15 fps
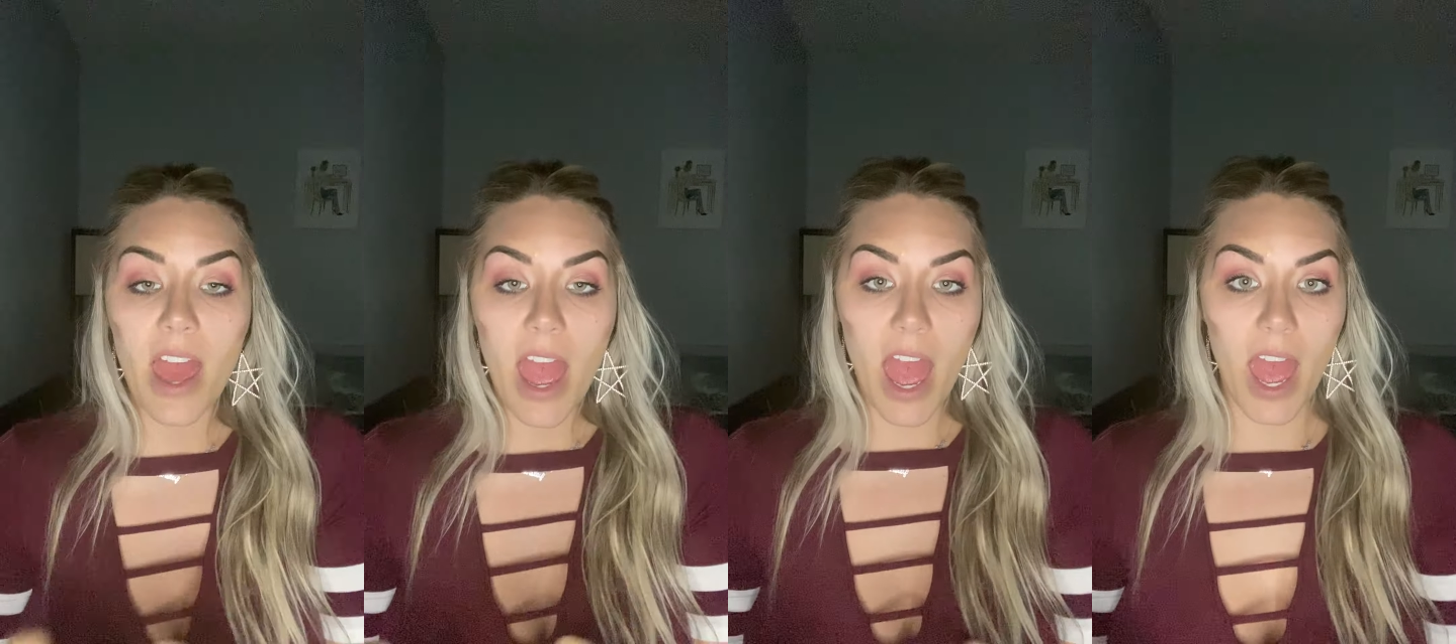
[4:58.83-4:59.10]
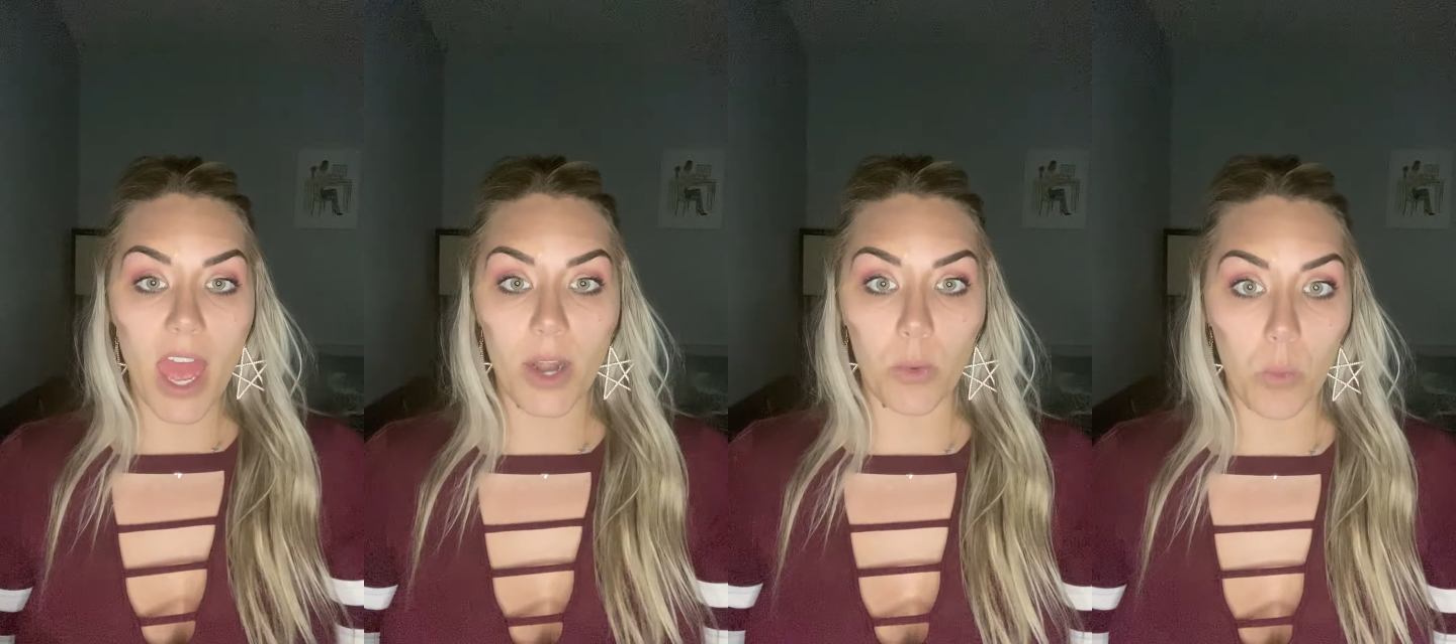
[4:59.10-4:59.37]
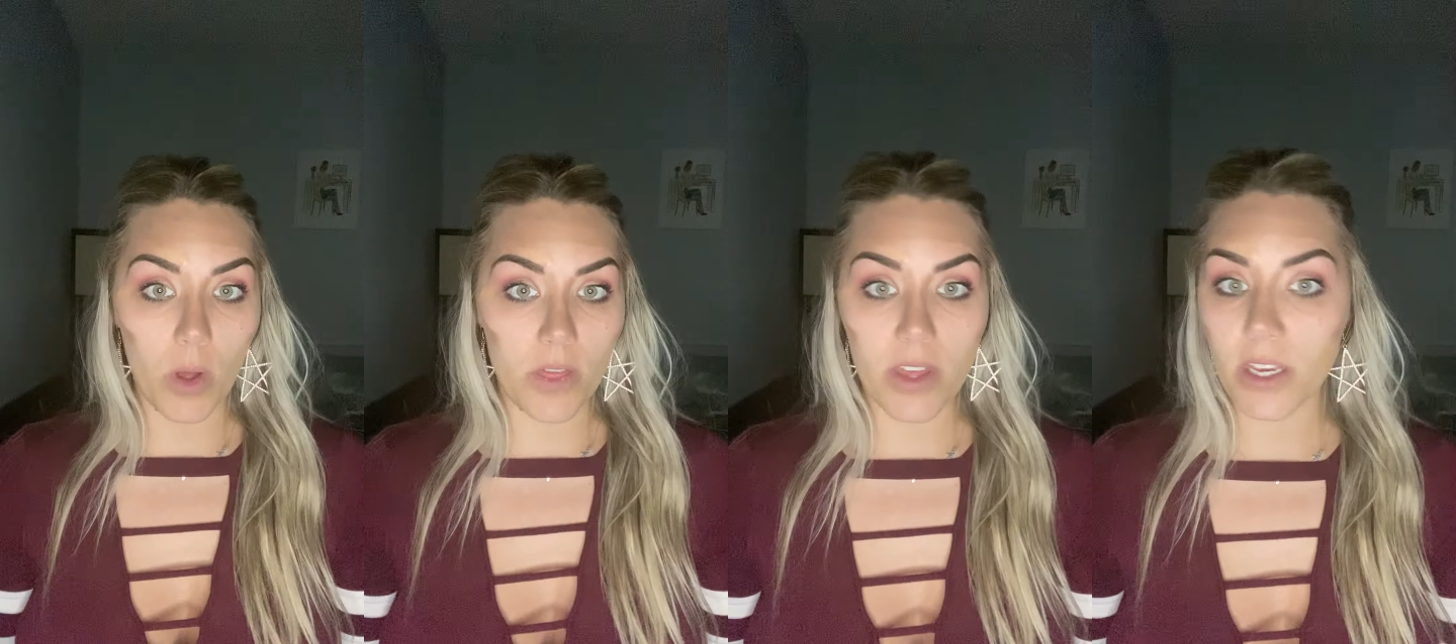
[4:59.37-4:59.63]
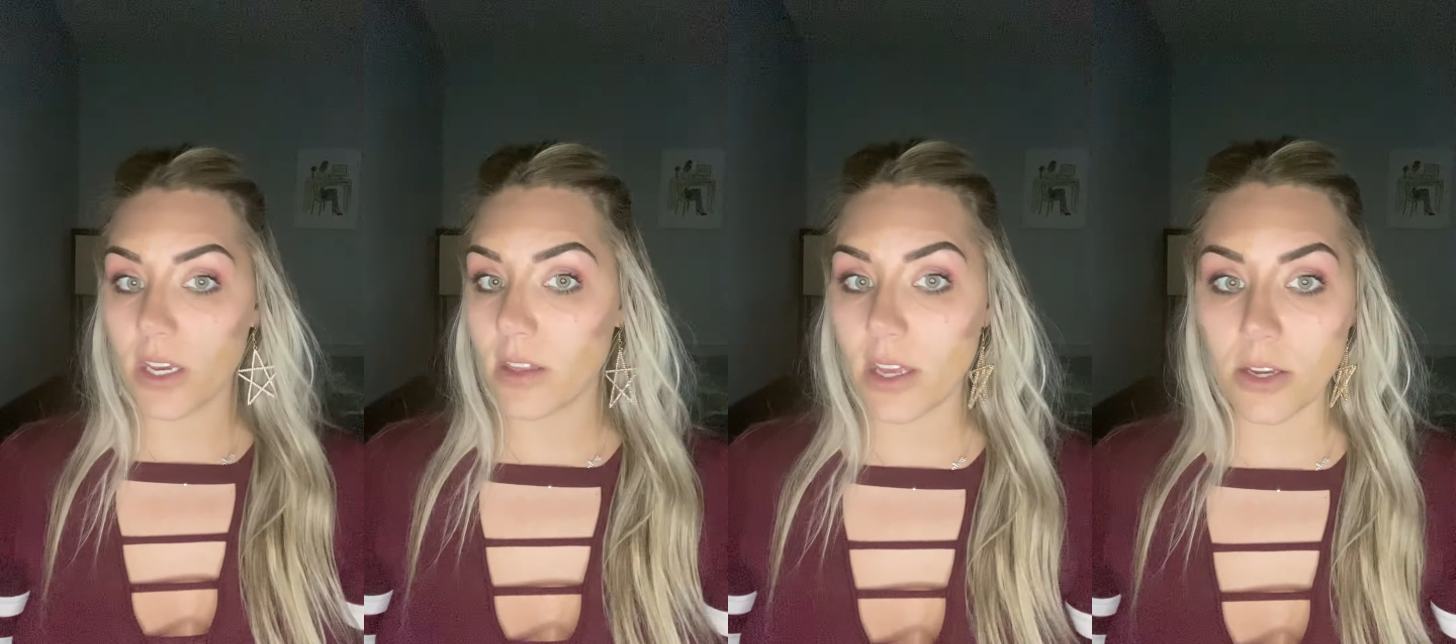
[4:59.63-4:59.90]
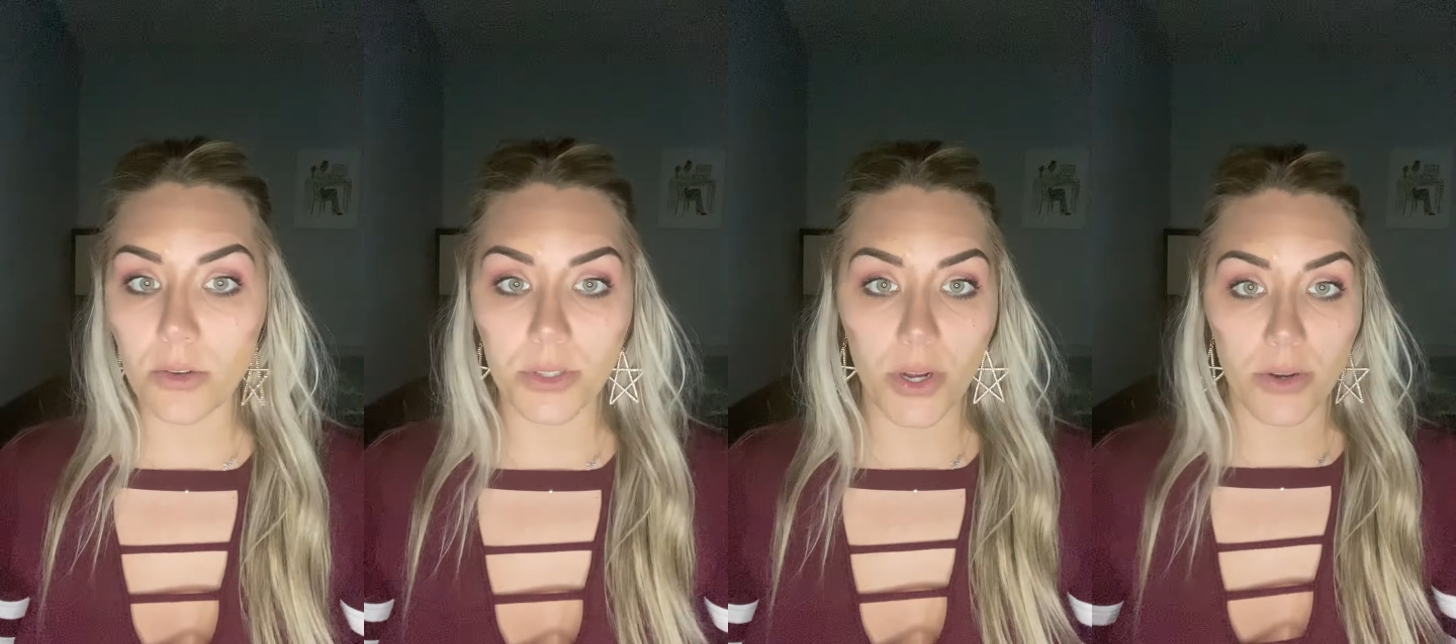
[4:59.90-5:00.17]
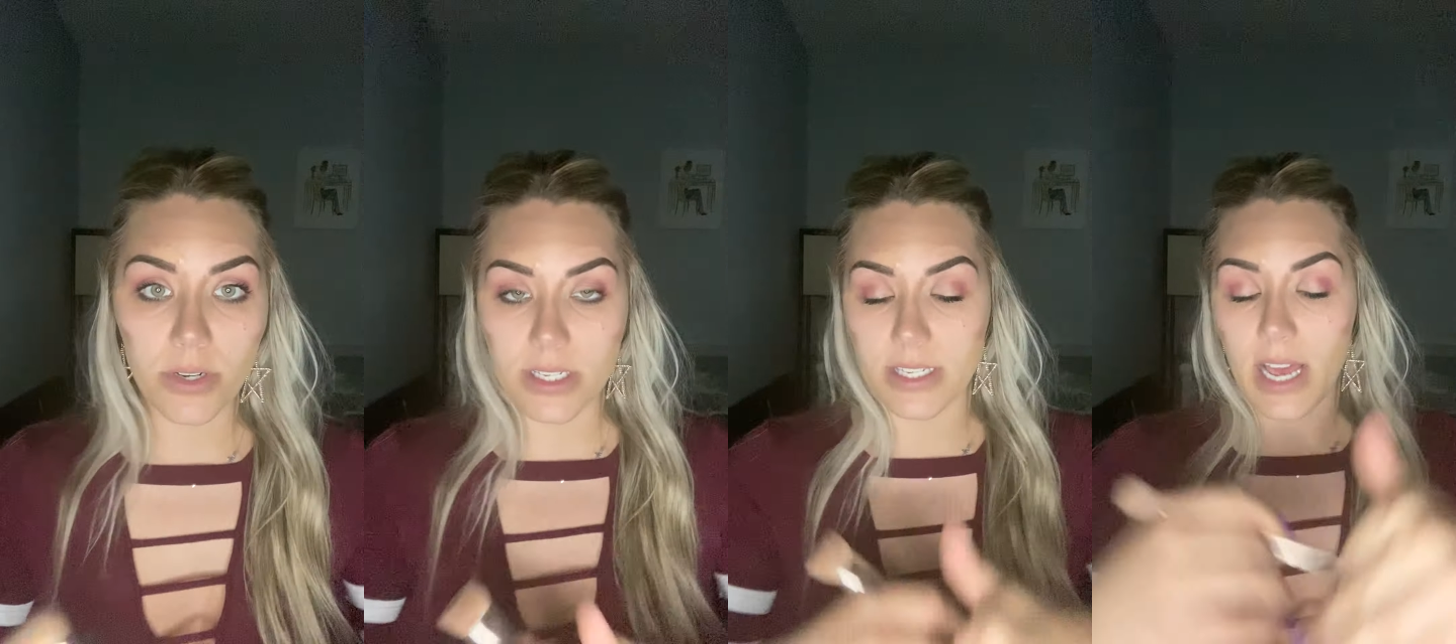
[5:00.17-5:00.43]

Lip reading: And one thing that you'll notice is